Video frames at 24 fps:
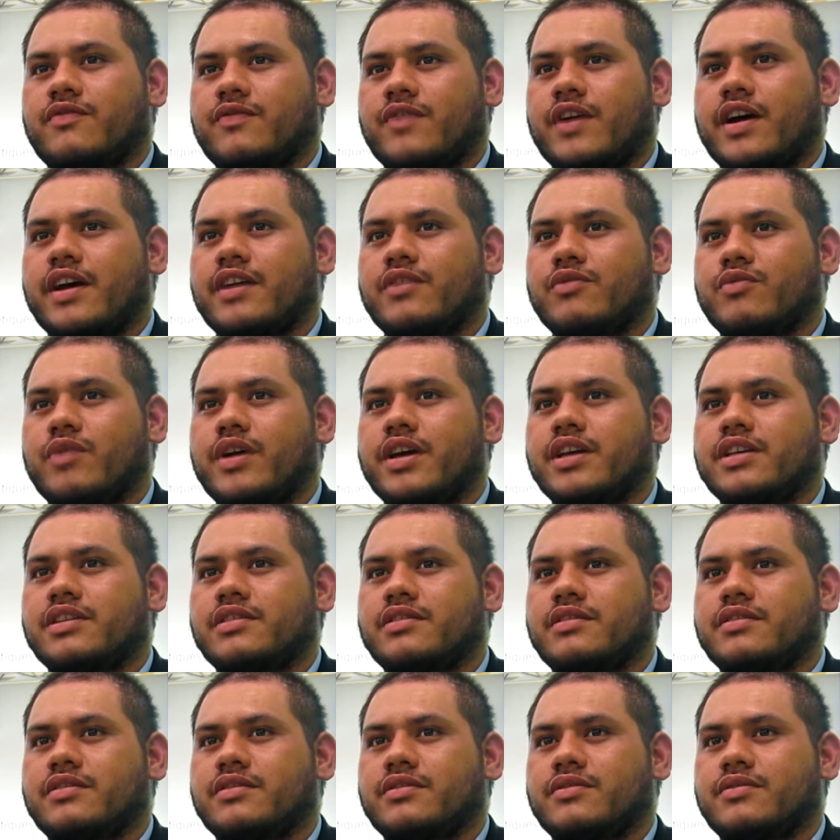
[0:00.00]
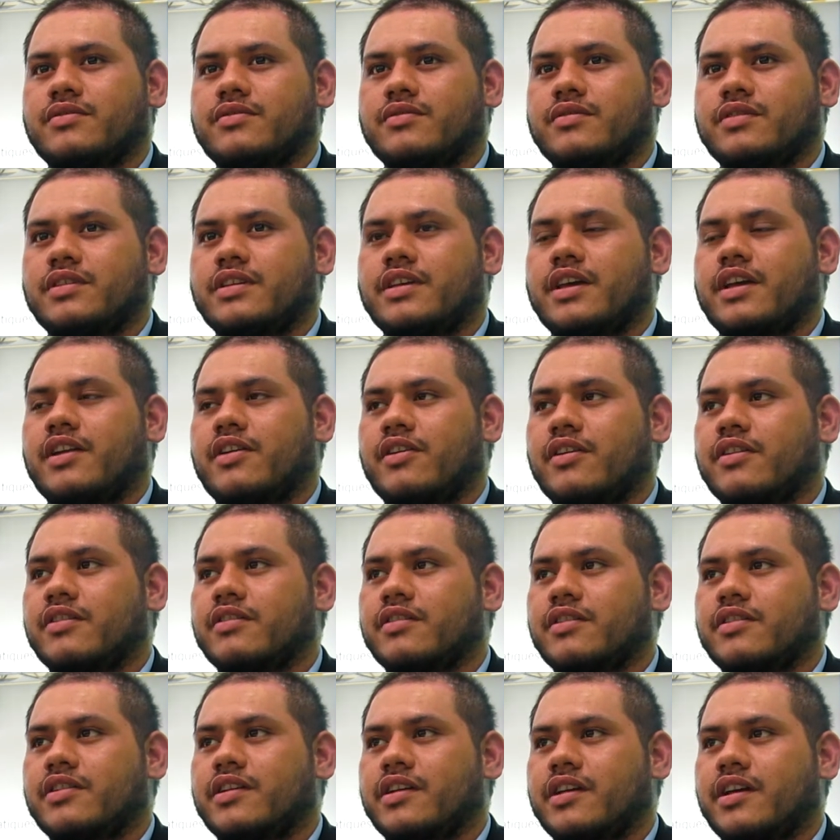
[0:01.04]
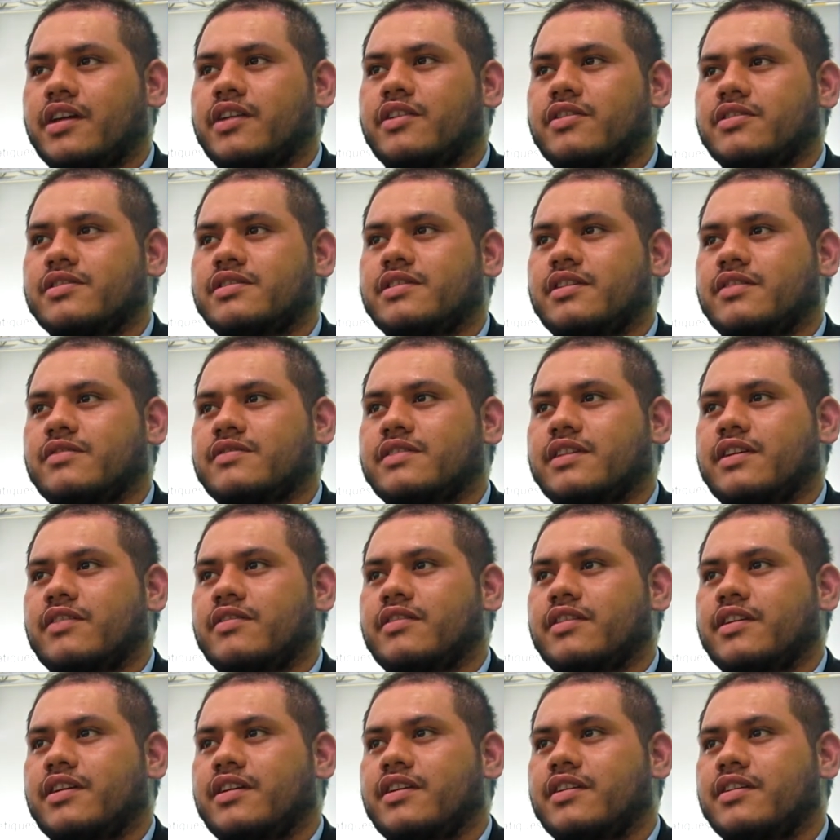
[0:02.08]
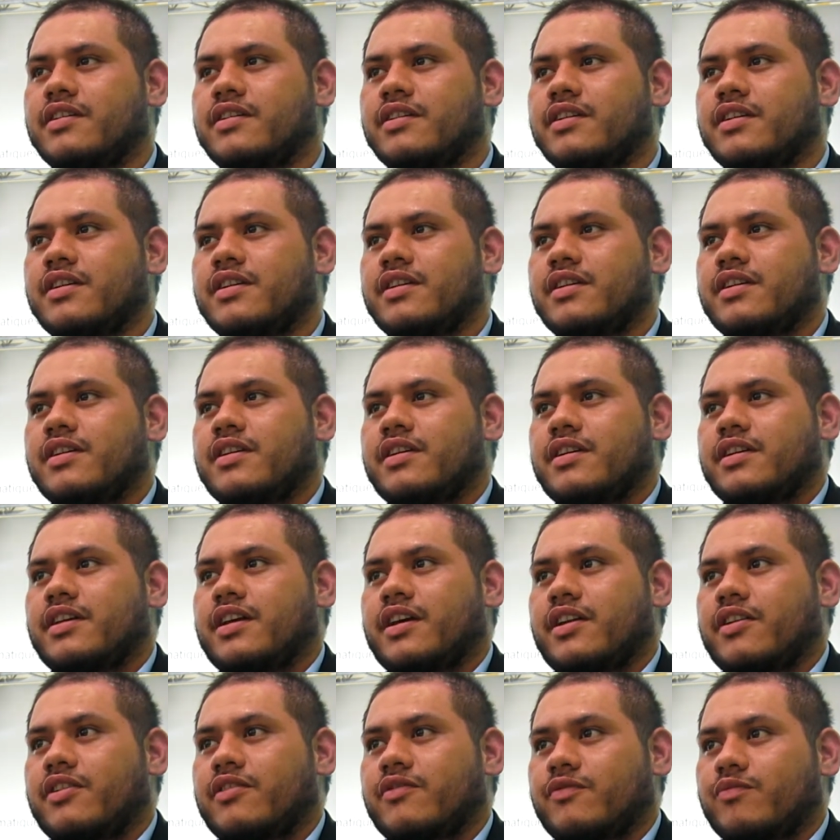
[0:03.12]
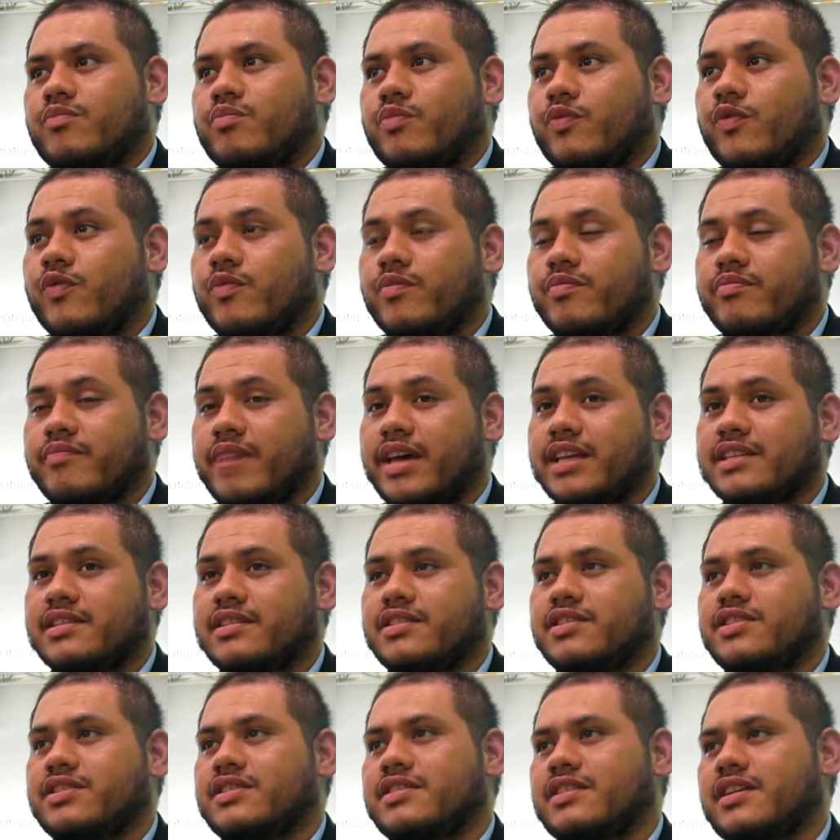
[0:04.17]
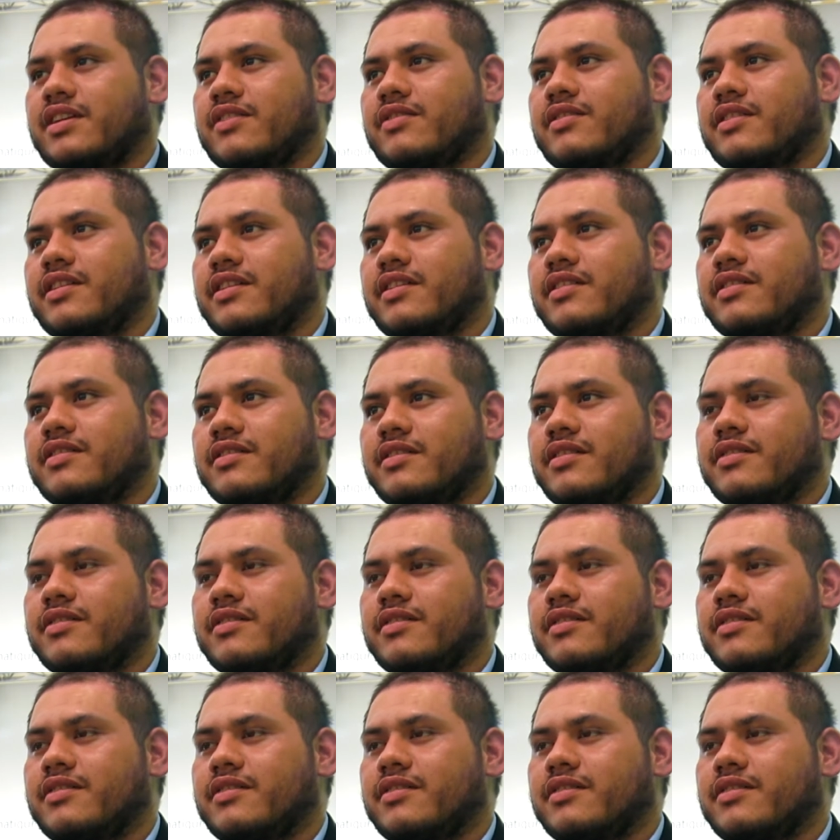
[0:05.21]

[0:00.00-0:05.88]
find ways to get ourselves out there, get our messages out there.